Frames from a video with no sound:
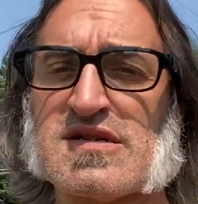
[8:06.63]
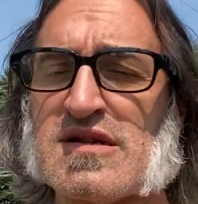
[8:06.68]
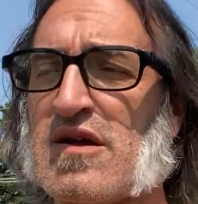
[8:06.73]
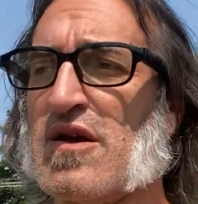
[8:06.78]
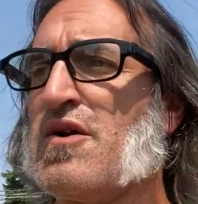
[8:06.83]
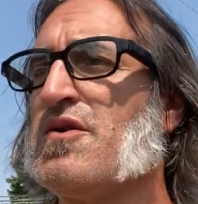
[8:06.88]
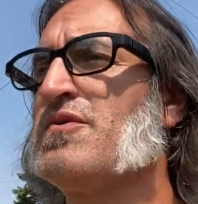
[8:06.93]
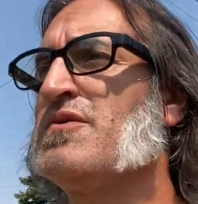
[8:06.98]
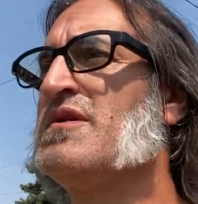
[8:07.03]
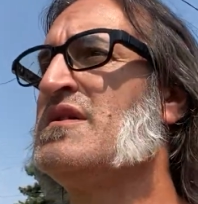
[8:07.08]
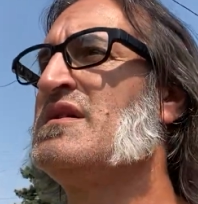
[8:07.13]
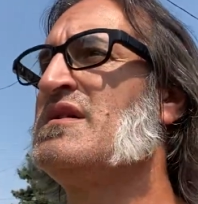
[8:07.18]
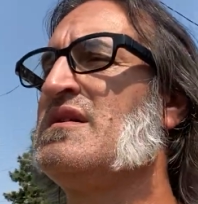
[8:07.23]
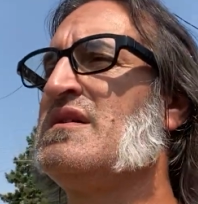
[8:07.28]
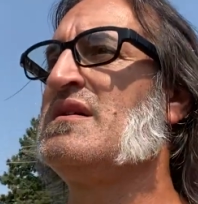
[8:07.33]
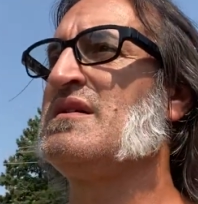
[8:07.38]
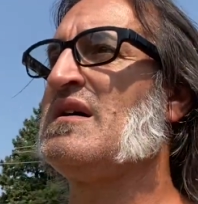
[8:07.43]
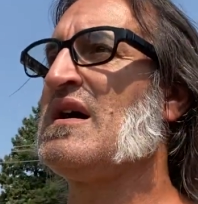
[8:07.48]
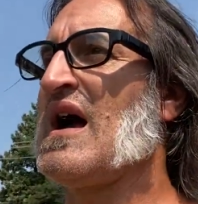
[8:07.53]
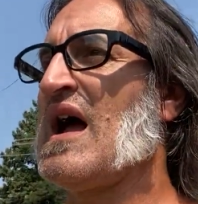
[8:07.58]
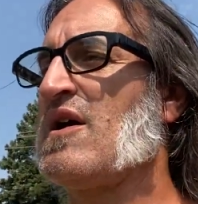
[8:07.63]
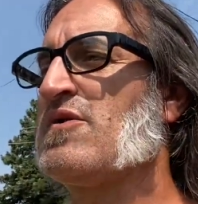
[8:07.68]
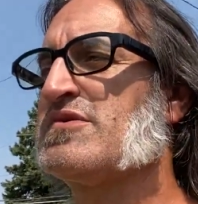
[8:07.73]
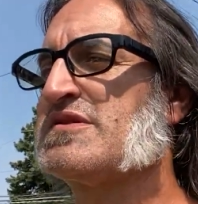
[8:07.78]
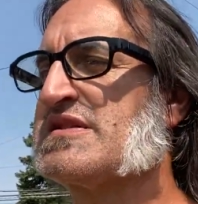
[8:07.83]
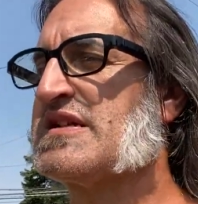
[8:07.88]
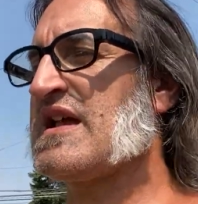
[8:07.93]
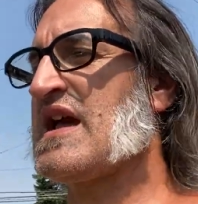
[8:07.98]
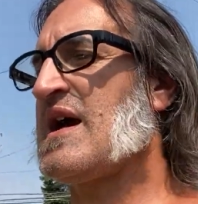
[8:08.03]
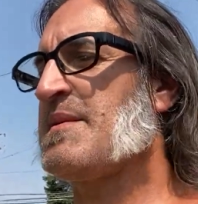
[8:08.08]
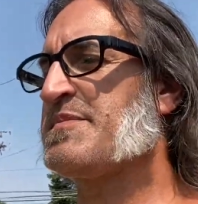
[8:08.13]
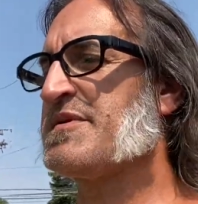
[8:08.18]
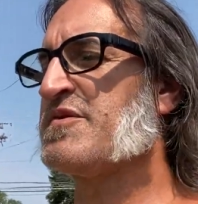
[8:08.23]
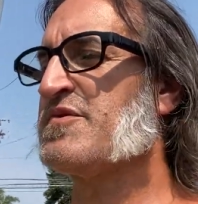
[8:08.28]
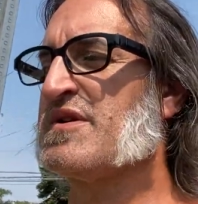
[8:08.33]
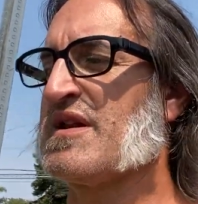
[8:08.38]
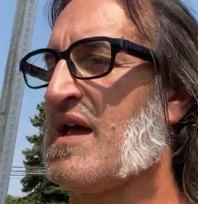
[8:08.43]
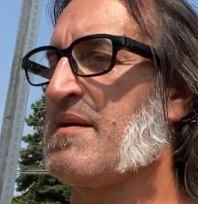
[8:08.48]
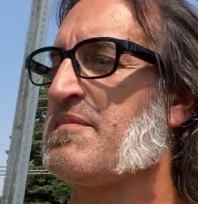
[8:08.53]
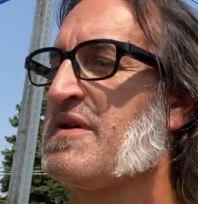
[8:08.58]
ago, I was happy
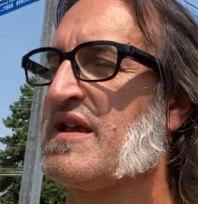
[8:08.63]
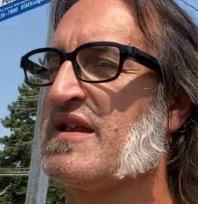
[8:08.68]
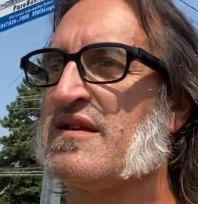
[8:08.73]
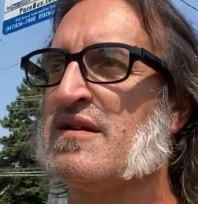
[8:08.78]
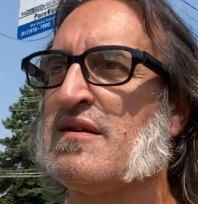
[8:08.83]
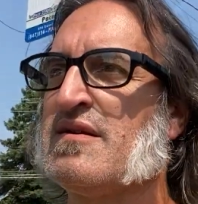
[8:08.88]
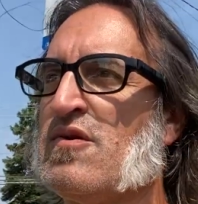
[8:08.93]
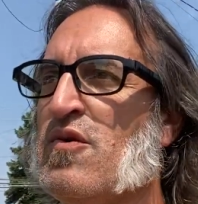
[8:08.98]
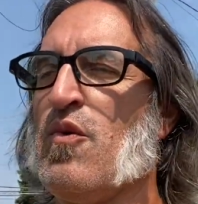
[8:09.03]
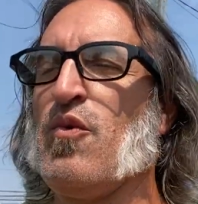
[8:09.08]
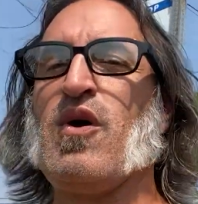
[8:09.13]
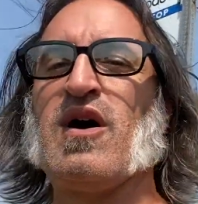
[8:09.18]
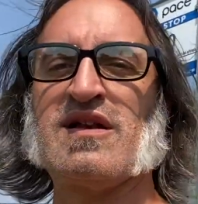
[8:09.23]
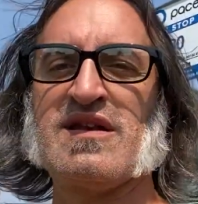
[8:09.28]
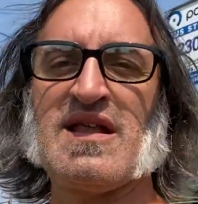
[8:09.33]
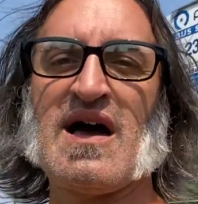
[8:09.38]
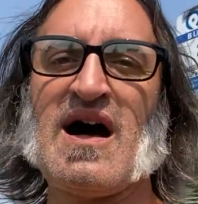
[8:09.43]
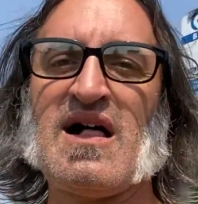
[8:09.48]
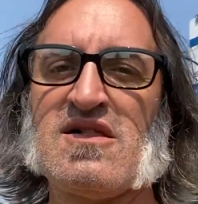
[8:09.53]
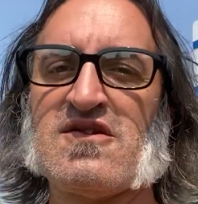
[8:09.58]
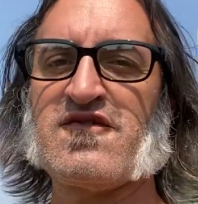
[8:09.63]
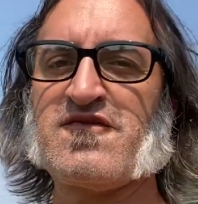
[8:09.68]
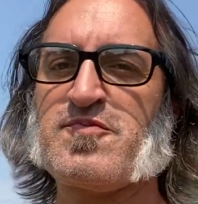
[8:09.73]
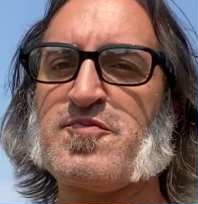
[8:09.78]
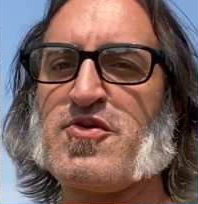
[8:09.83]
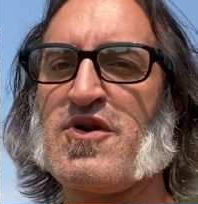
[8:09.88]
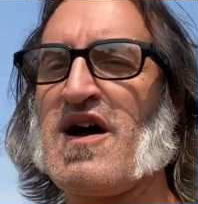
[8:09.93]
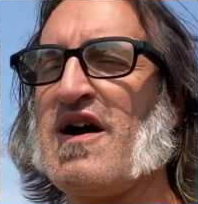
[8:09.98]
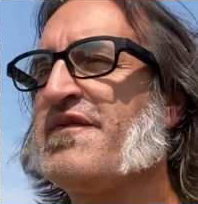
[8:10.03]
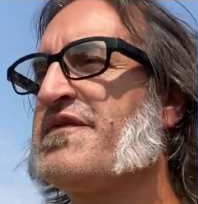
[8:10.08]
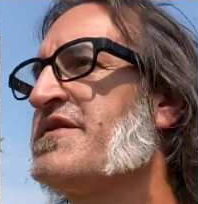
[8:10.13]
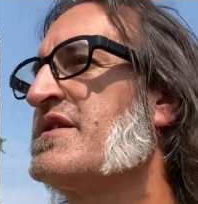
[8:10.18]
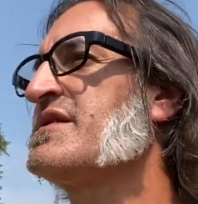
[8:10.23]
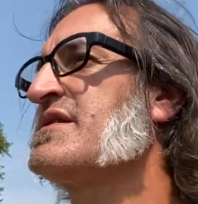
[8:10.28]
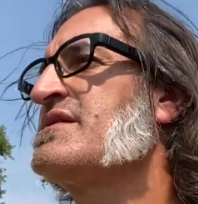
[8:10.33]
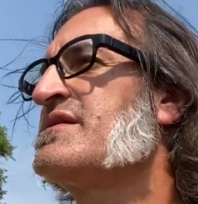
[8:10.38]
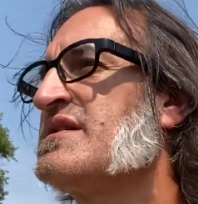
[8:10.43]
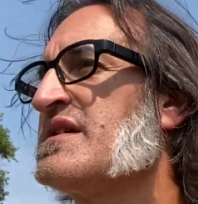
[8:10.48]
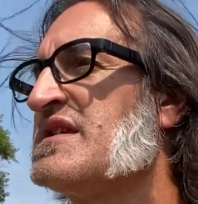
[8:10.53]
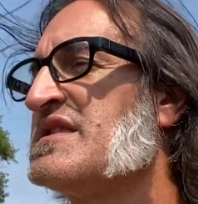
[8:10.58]
when I made $1 of profit
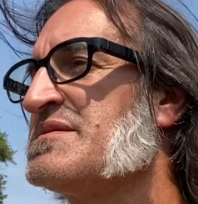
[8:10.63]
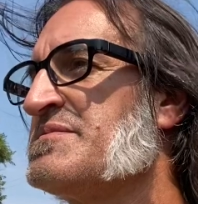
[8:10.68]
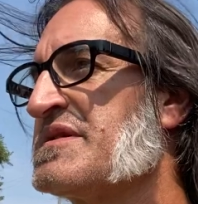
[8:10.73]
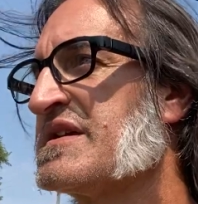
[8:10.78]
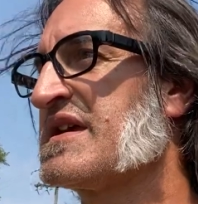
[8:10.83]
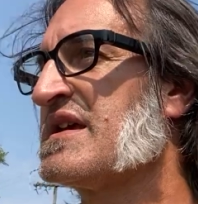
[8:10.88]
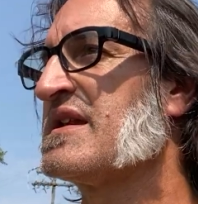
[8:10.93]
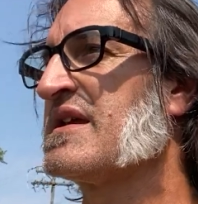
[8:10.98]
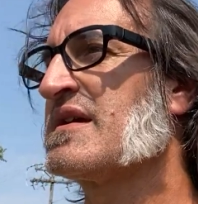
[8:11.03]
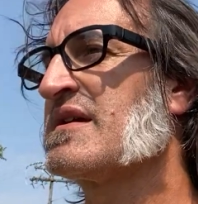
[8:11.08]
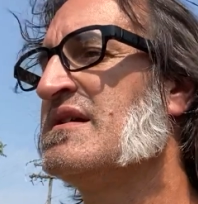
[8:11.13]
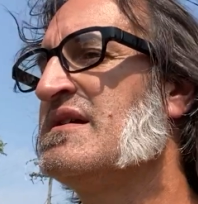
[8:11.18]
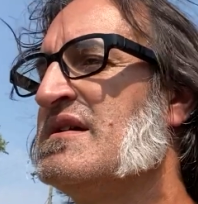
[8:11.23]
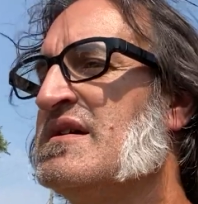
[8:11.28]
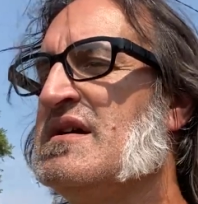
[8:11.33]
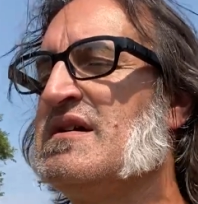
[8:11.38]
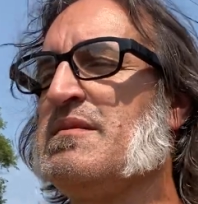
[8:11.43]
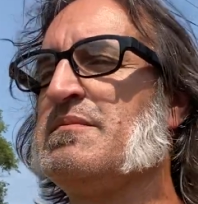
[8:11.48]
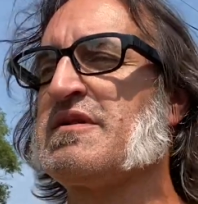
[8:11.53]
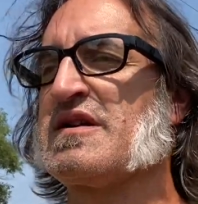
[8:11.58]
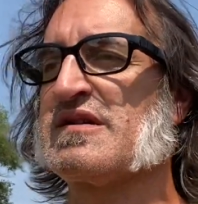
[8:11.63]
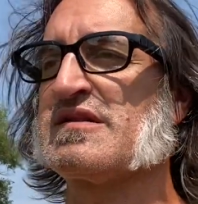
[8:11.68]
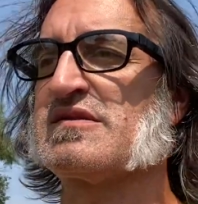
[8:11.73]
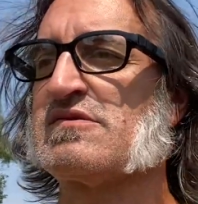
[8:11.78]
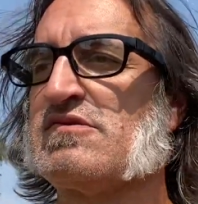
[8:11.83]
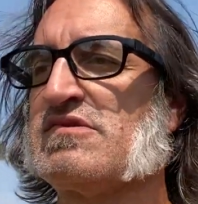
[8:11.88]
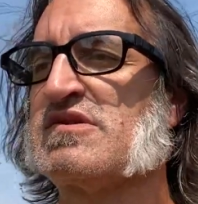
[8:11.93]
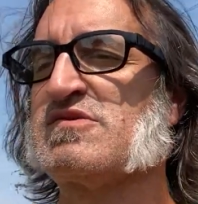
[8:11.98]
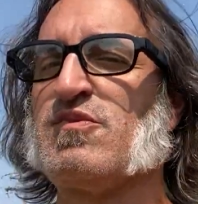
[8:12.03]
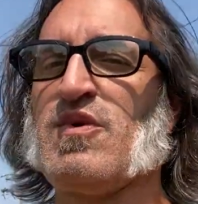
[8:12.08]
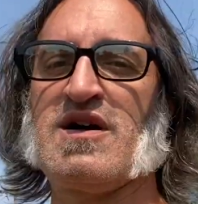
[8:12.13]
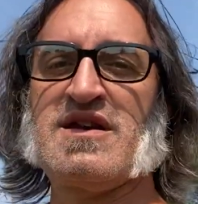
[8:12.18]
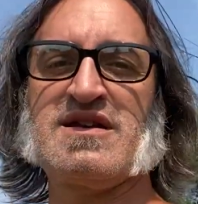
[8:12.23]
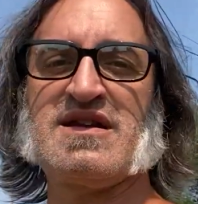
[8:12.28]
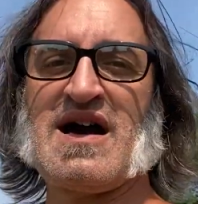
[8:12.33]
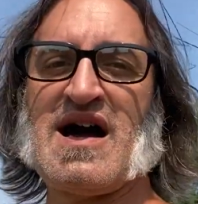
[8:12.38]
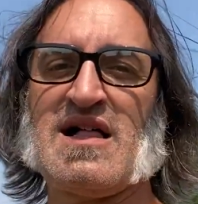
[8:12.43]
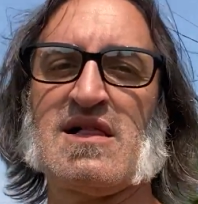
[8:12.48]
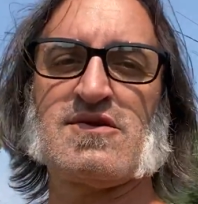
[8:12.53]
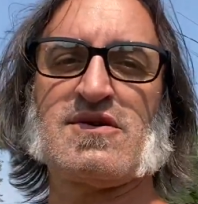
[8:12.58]
in the beginning because it was
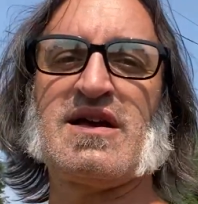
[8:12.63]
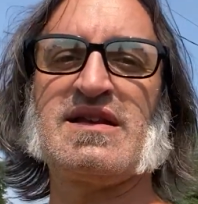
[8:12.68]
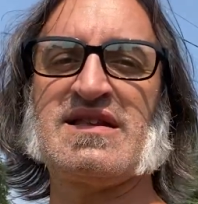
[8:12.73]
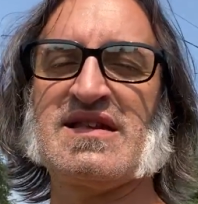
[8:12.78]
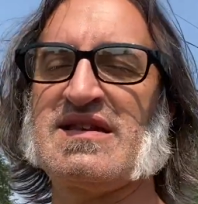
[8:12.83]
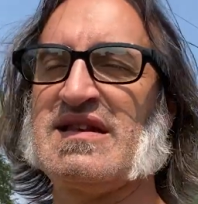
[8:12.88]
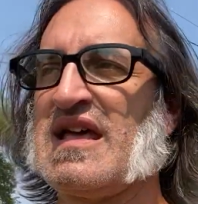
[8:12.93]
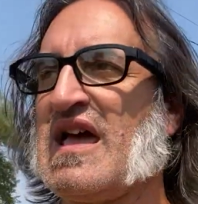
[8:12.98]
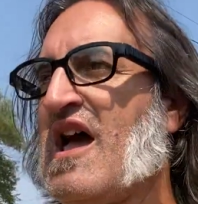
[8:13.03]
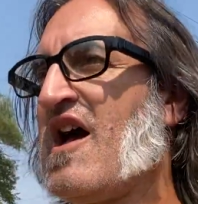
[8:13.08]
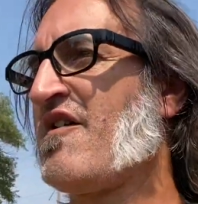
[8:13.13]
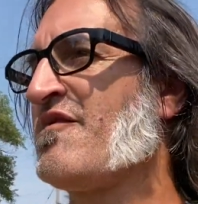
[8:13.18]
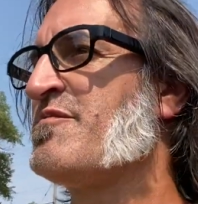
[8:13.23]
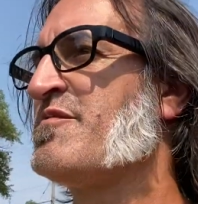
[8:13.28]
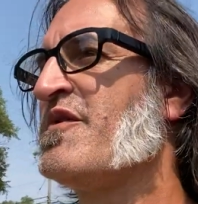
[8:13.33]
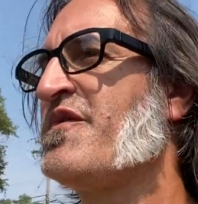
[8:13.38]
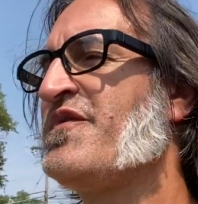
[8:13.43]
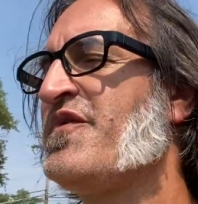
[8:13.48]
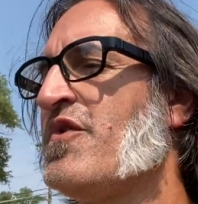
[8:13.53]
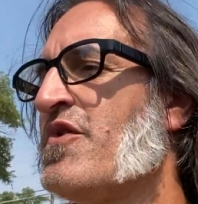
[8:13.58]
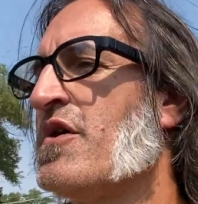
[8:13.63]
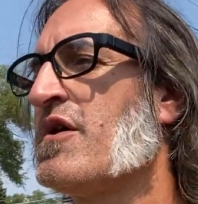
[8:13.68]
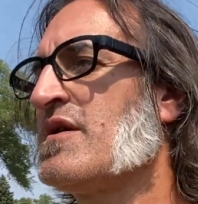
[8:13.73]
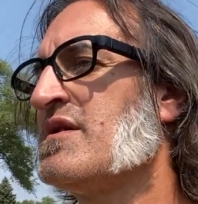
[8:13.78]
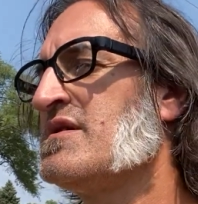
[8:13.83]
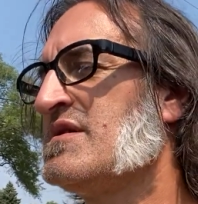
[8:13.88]
$1 I didn't have before.